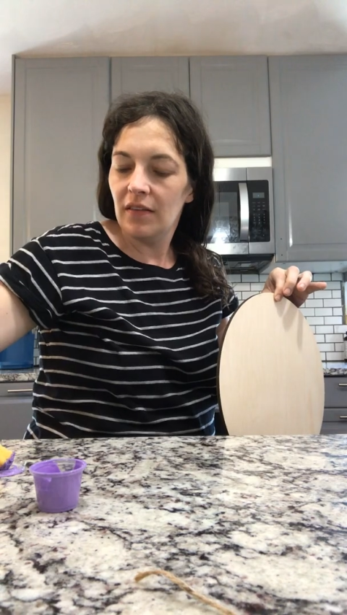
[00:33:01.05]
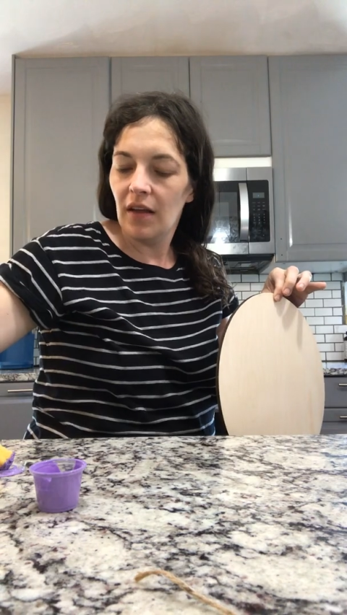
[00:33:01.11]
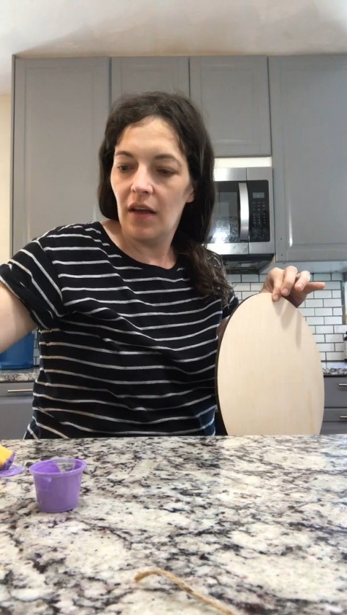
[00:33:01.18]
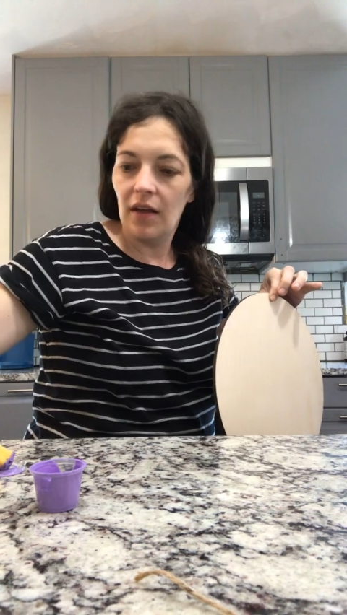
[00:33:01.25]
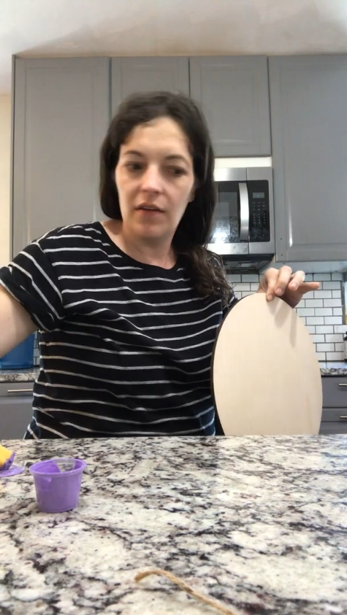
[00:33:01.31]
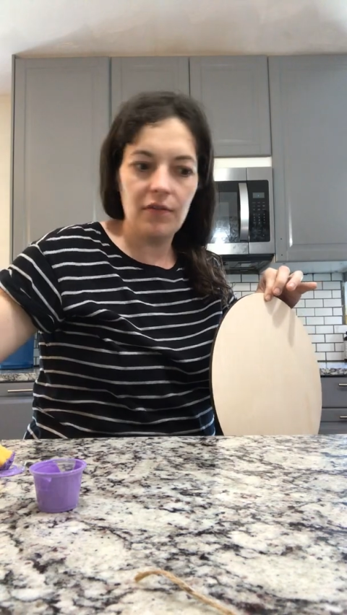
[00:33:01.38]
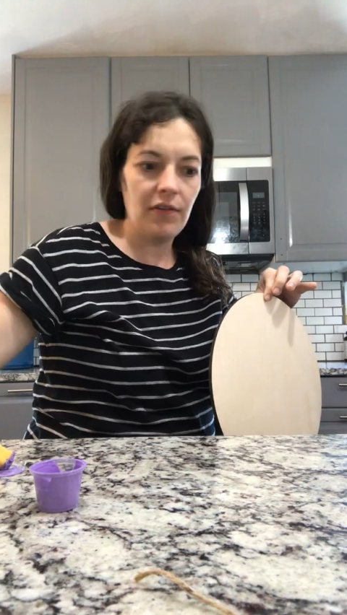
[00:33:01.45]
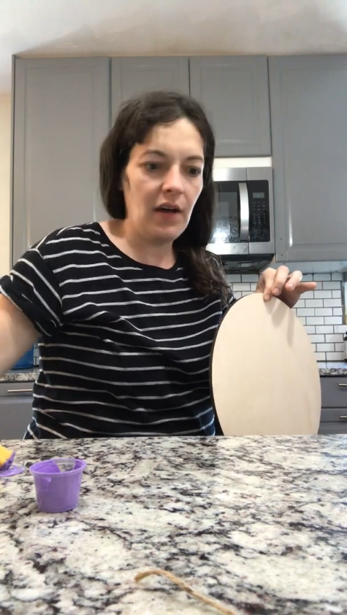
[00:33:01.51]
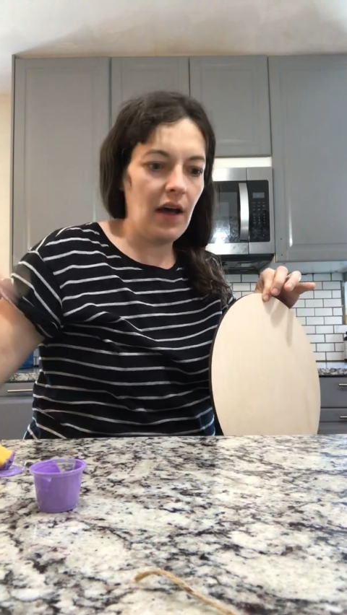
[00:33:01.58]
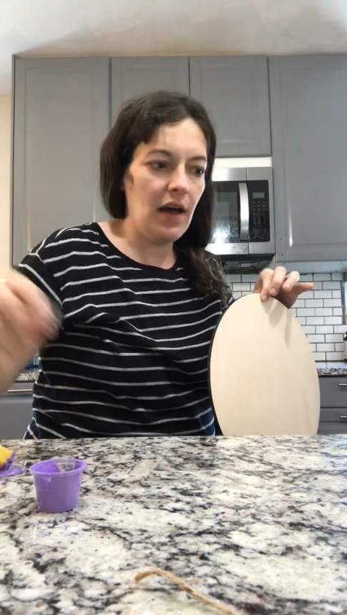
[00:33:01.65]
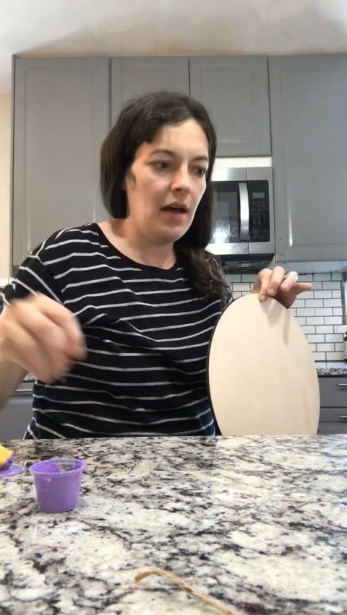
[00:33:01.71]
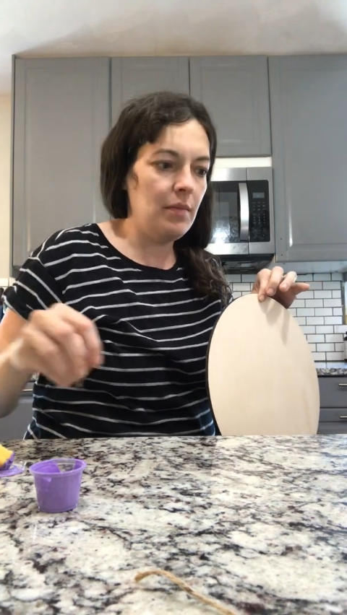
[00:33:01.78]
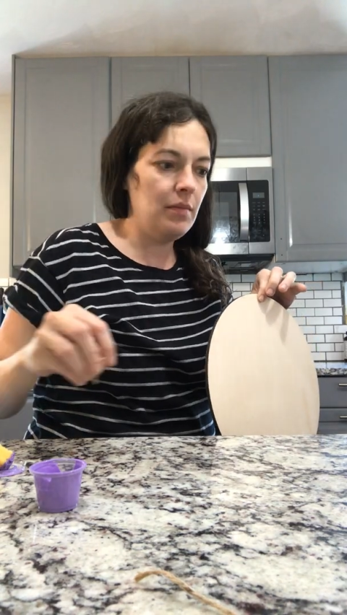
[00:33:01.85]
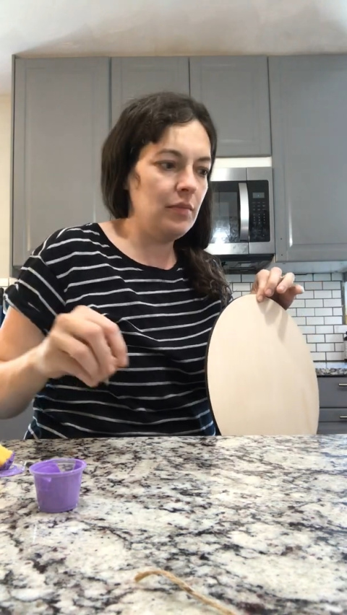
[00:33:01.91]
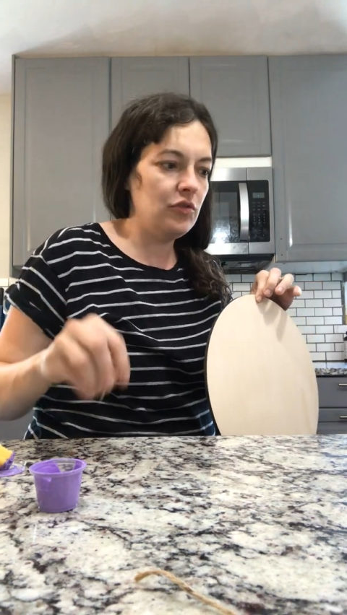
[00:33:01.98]
of
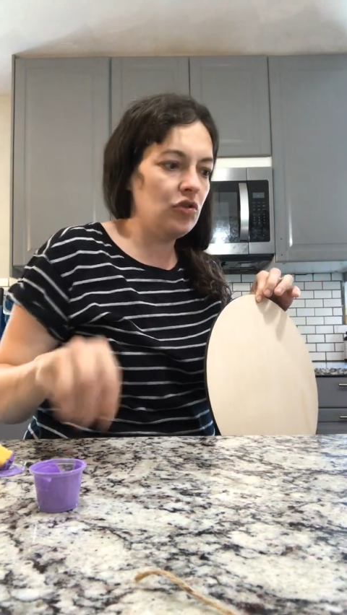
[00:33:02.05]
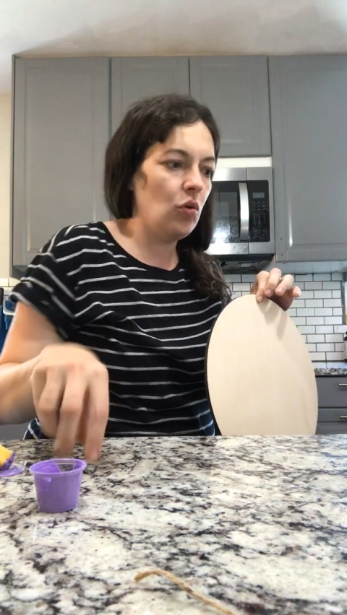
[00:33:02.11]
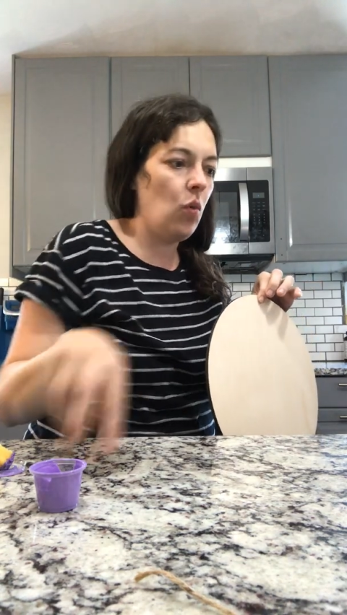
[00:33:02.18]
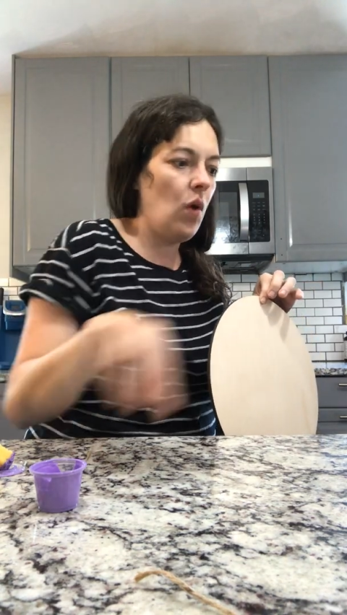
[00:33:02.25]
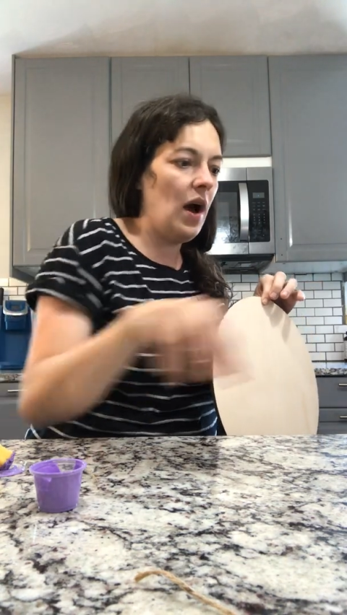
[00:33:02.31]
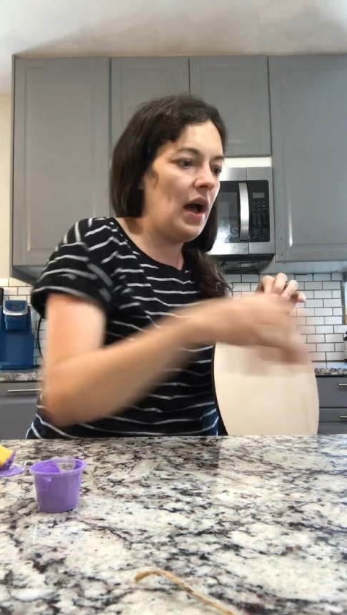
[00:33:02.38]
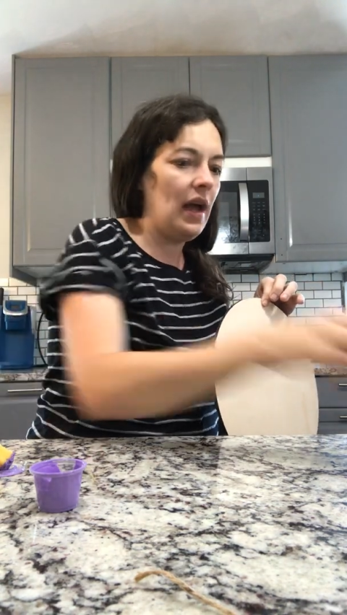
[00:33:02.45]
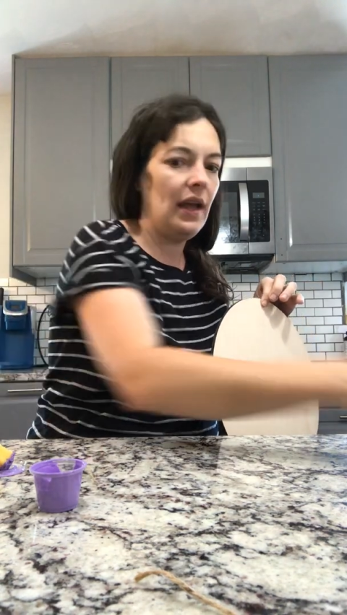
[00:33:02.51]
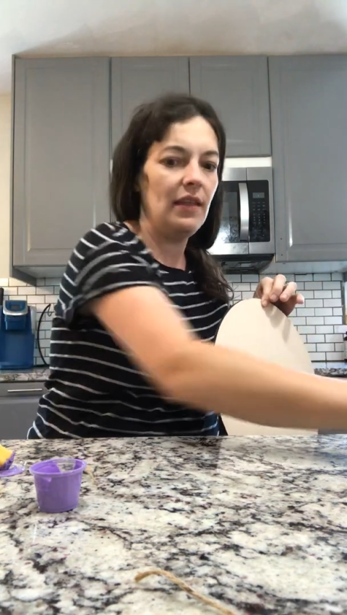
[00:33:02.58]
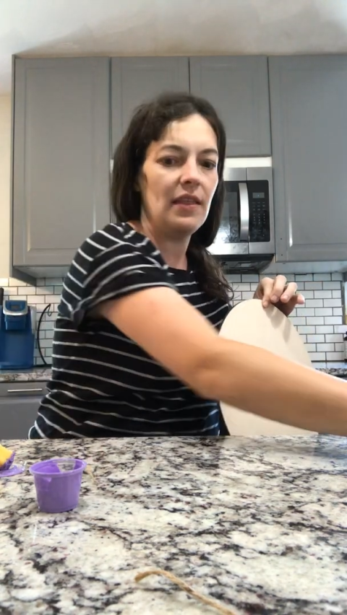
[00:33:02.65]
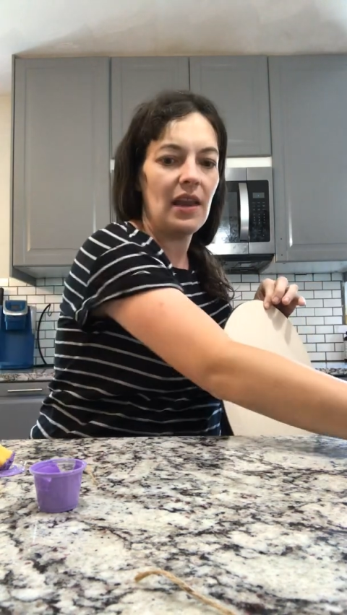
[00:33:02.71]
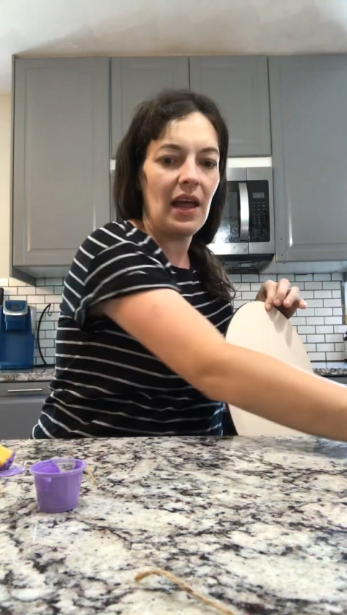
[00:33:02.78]
twine that